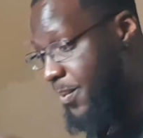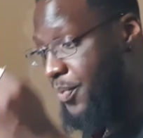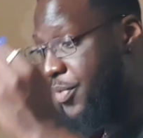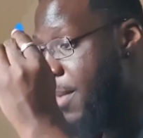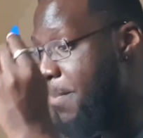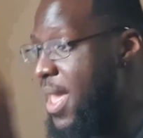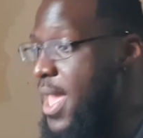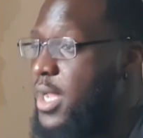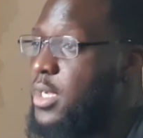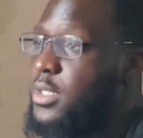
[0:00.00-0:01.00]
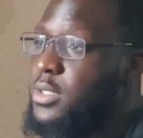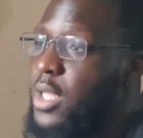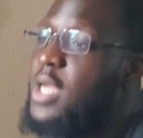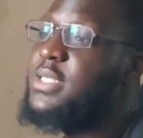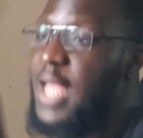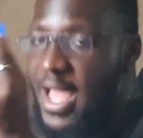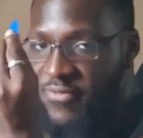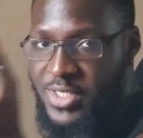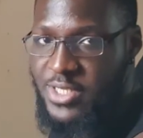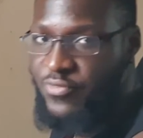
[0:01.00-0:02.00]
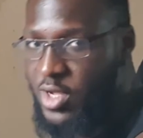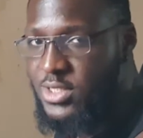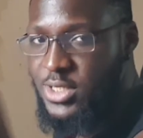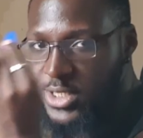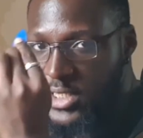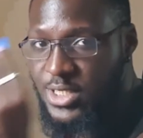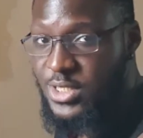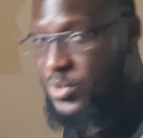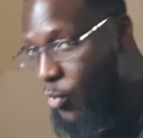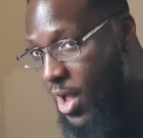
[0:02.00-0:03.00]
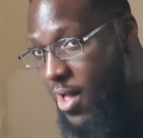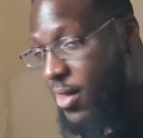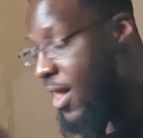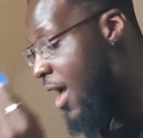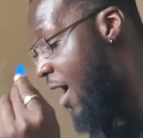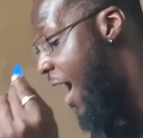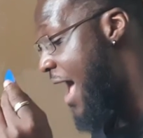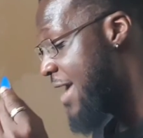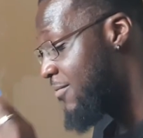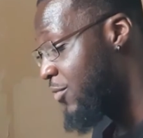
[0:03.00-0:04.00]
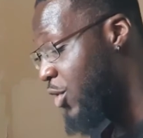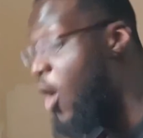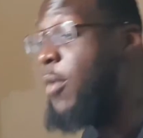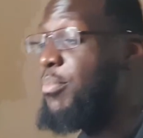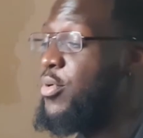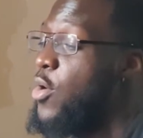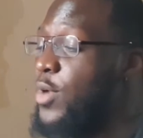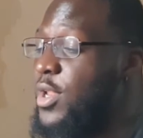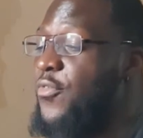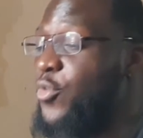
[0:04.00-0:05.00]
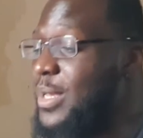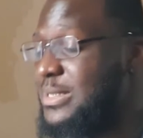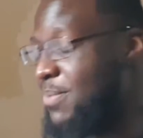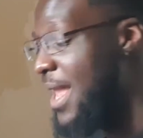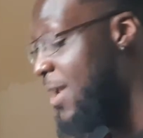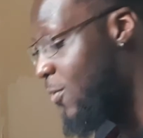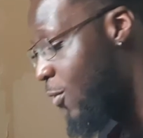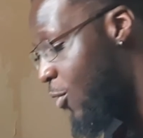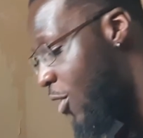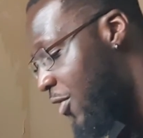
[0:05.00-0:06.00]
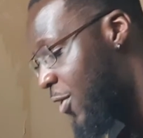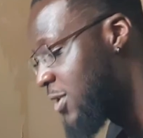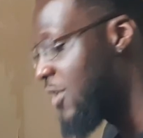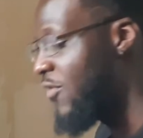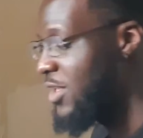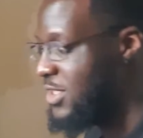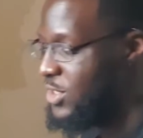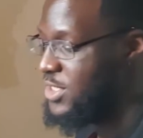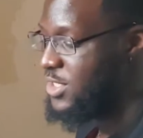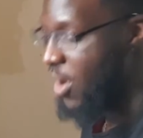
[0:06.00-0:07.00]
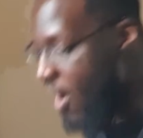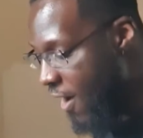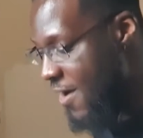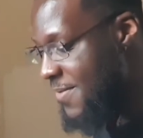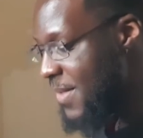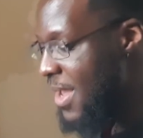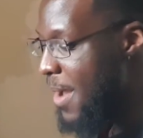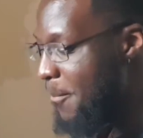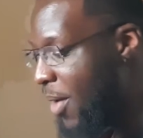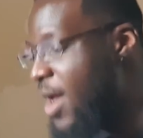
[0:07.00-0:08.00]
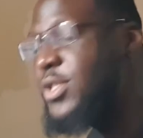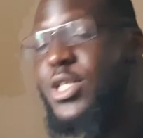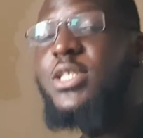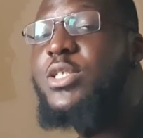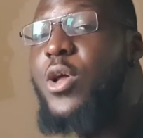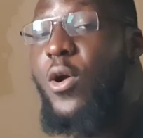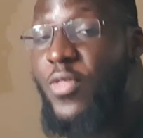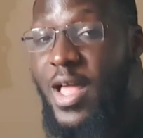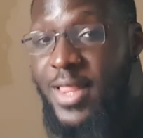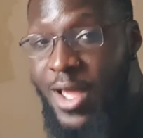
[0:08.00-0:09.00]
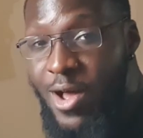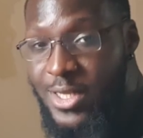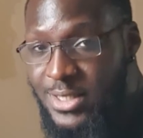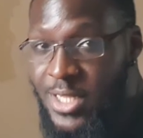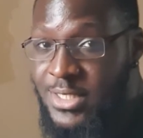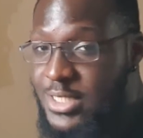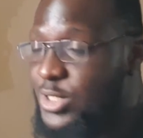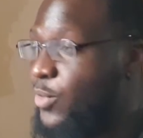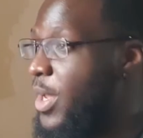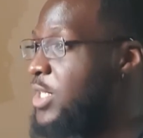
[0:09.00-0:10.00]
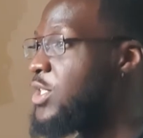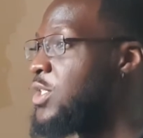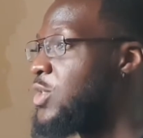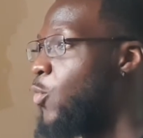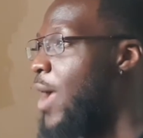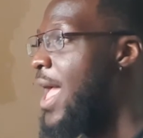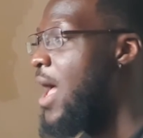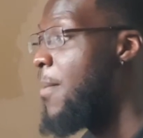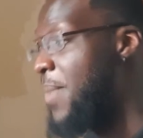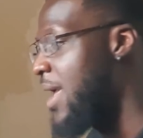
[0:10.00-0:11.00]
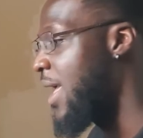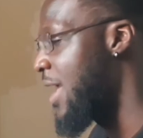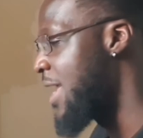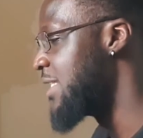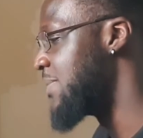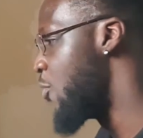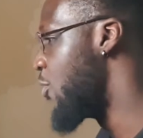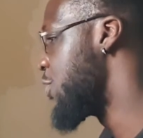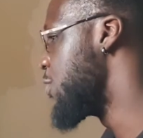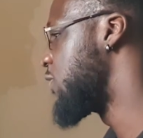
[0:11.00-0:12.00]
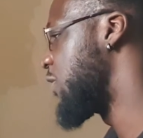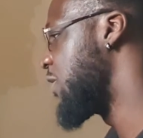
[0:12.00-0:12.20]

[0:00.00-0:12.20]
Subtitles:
the pick does have its advantages as well. I am not pro enough to explain what those advantages are, but just know that there are certain situations where a pick is more useful